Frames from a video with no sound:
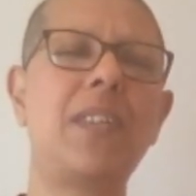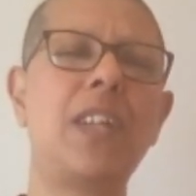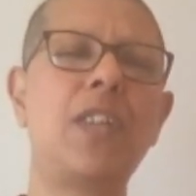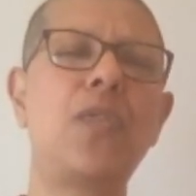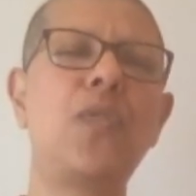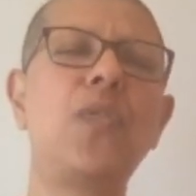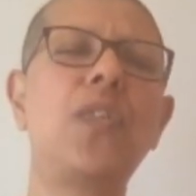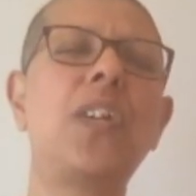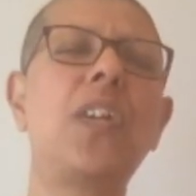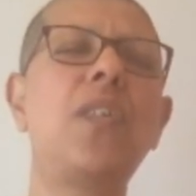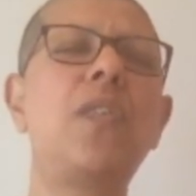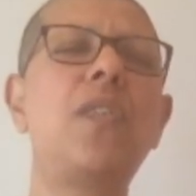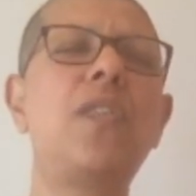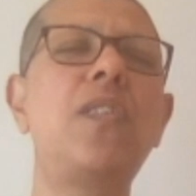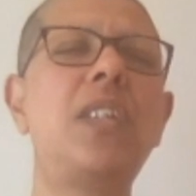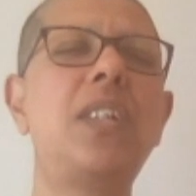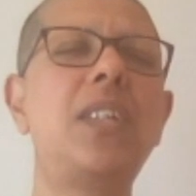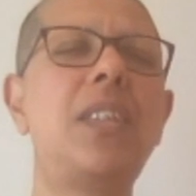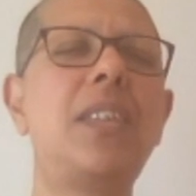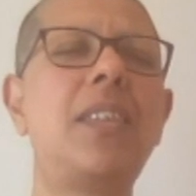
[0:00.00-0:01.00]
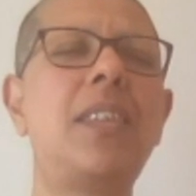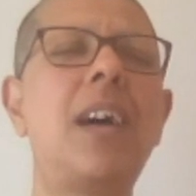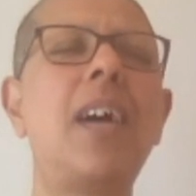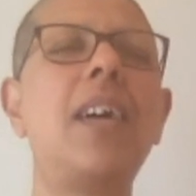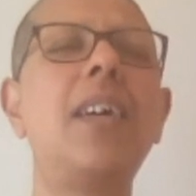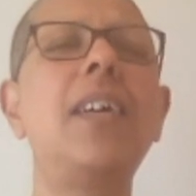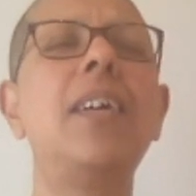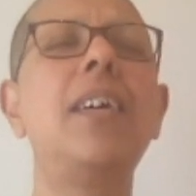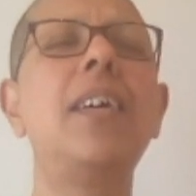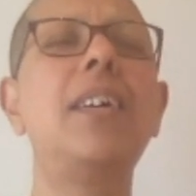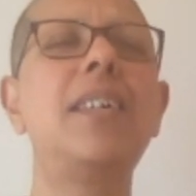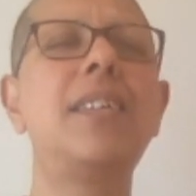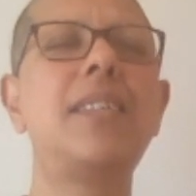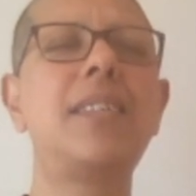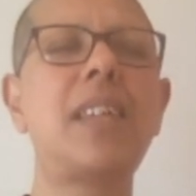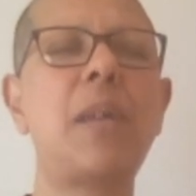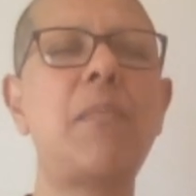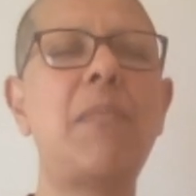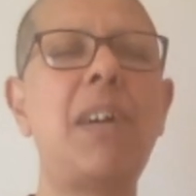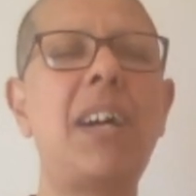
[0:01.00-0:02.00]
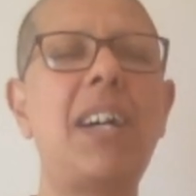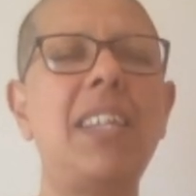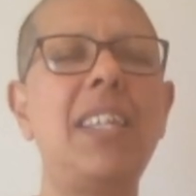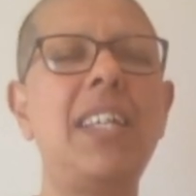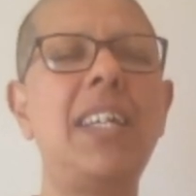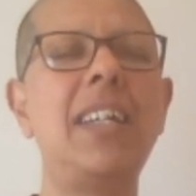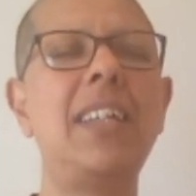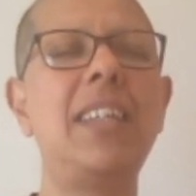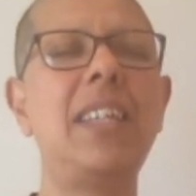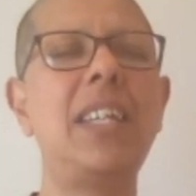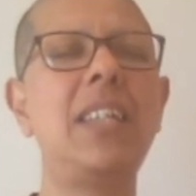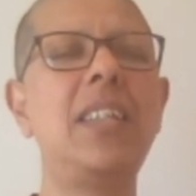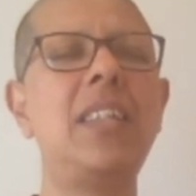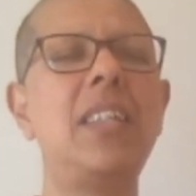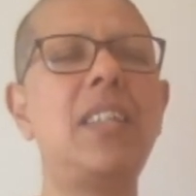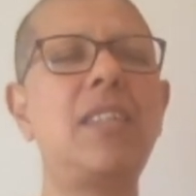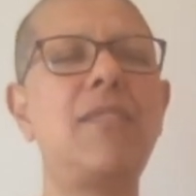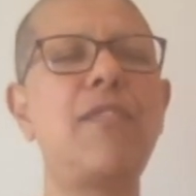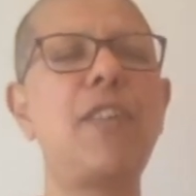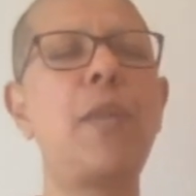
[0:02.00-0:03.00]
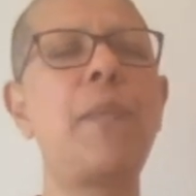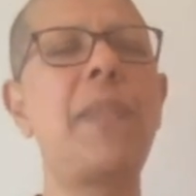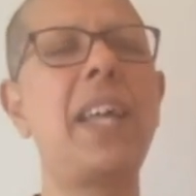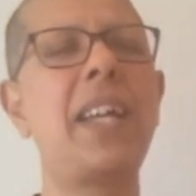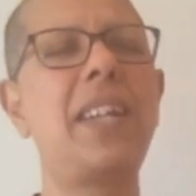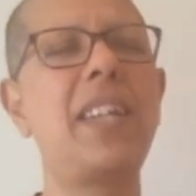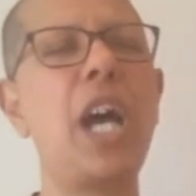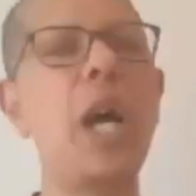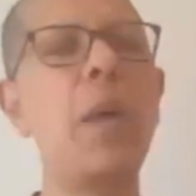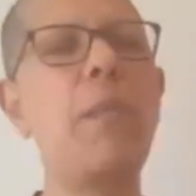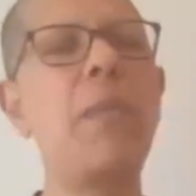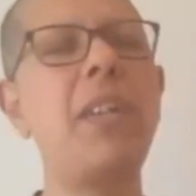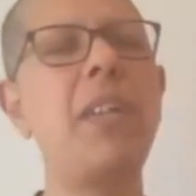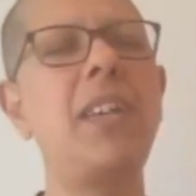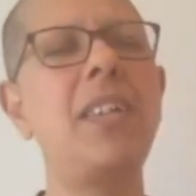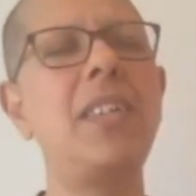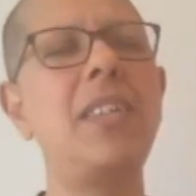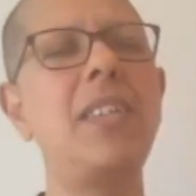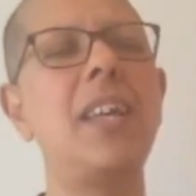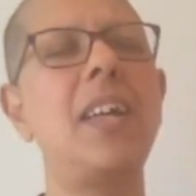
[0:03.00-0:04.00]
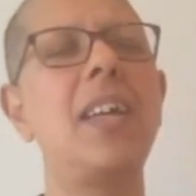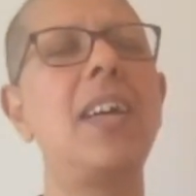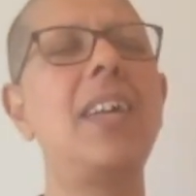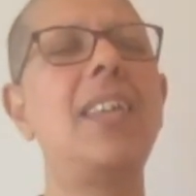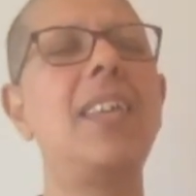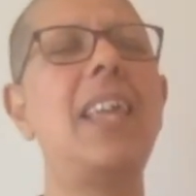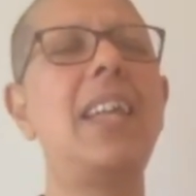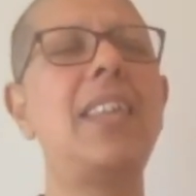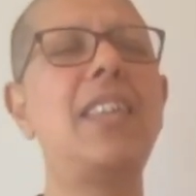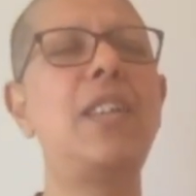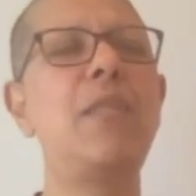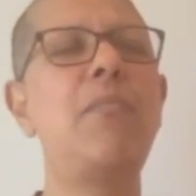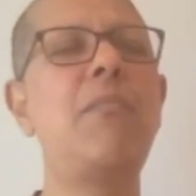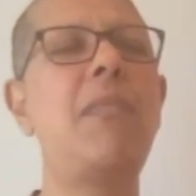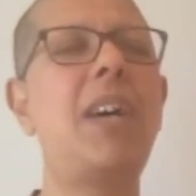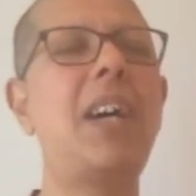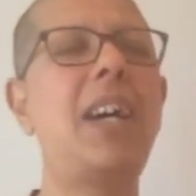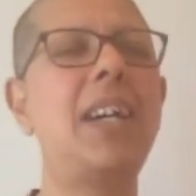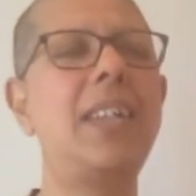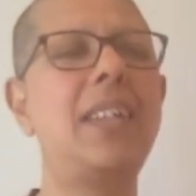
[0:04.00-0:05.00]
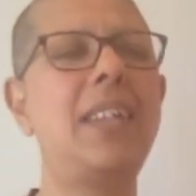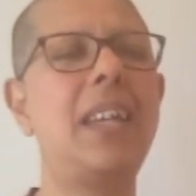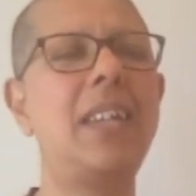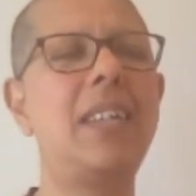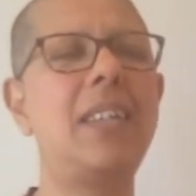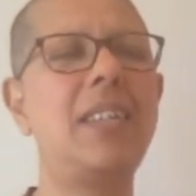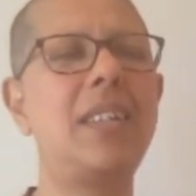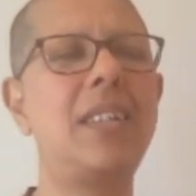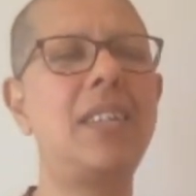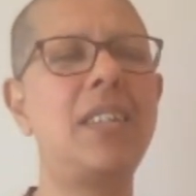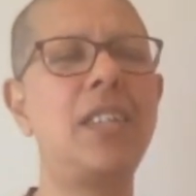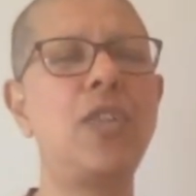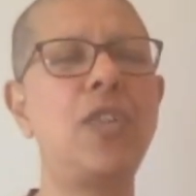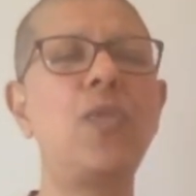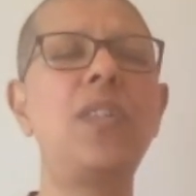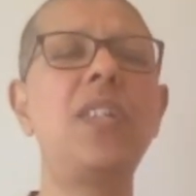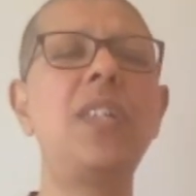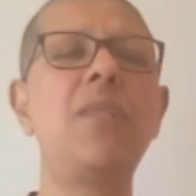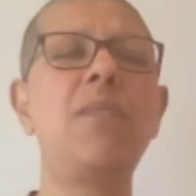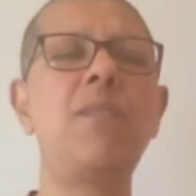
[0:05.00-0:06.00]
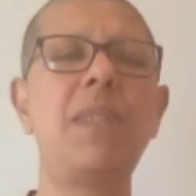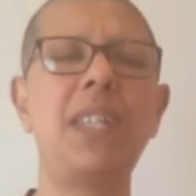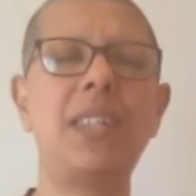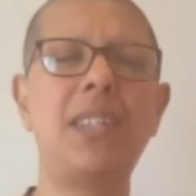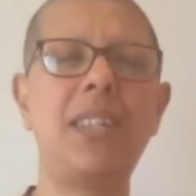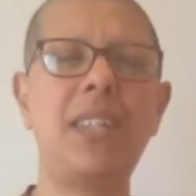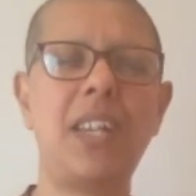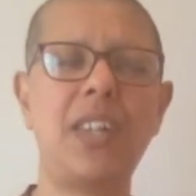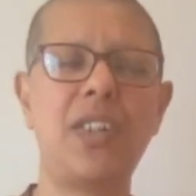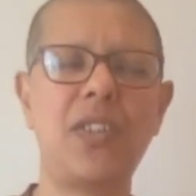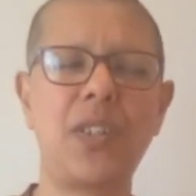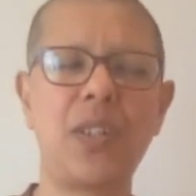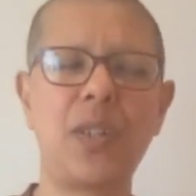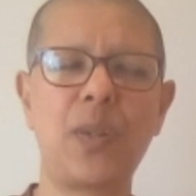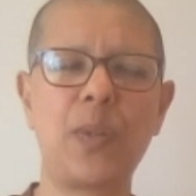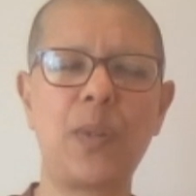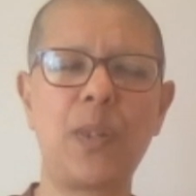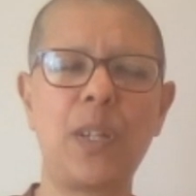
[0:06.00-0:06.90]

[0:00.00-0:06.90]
And sukhino chitta samadhiyati, it's from that happiness that the mind enters into deep meditation.